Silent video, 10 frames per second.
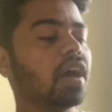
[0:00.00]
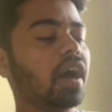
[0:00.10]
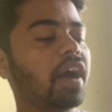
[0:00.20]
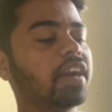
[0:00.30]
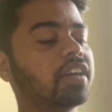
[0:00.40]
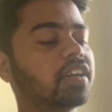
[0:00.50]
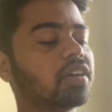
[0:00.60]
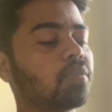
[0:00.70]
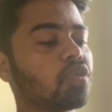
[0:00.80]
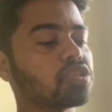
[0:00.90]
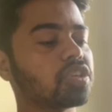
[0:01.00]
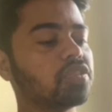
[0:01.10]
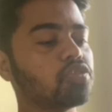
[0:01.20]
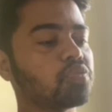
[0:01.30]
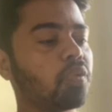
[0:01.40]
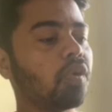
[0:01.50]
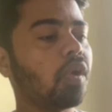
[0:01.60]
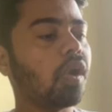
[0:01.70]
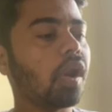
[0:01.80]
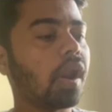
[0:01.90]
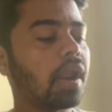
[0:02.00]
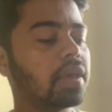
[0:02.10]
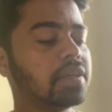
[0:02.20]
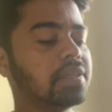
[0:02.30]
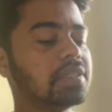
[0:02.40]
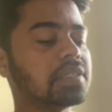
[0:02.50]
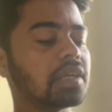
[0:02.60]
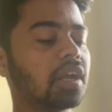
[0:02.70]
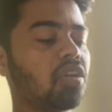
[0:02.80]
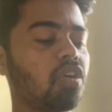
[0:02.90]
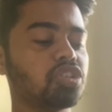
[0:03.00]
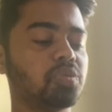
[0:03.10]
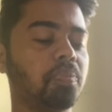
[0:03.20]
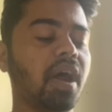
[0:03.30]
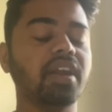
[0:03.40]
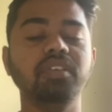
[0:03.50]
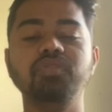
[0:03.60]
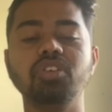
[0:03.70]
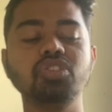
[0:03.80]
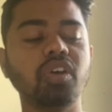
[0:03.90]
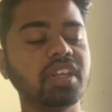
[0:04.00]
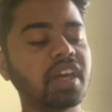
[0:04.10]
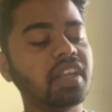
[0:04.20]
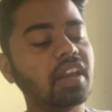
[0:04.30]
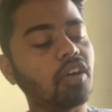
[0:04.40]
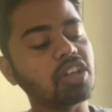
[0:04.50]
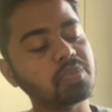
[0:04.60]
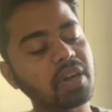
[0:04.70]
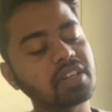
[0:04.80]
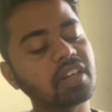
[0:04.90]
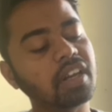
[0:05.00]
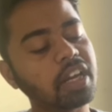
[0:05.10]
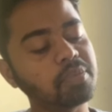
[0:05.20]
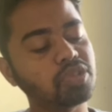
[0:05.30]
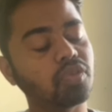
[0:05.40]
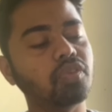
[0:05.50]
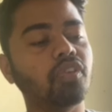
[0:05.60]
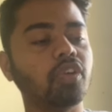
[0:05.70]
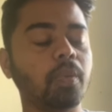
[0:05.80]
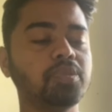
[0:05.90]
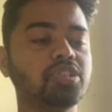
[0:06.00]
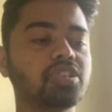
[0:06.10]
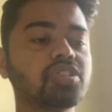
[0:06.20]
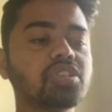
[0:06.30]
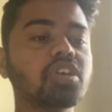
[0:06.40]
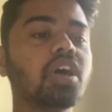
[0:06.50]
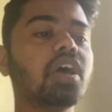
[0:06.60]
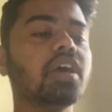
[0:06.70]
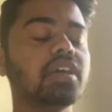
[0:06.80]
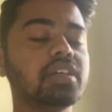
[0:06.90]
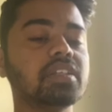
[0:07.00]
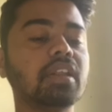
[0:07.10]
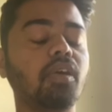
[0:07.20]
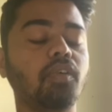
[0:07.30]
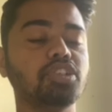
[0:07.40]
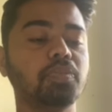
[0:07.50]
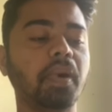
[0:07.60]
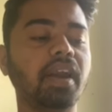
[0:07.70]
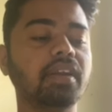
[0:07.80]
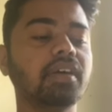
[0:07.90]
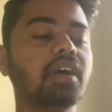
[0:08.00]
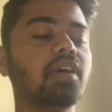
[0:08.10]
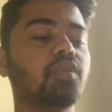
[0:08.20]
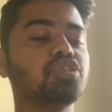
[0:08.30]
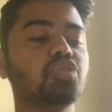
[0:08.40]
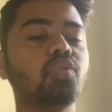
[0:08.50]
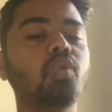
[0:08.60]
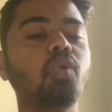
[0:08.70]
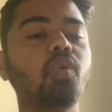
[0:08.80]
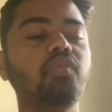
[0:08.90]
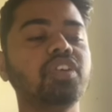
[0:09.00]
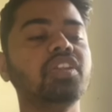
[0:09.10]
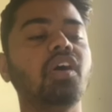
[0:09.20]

and uh, most useful is a launchpad if you are joining any launchpad let me show you one options is launchpad once you go with the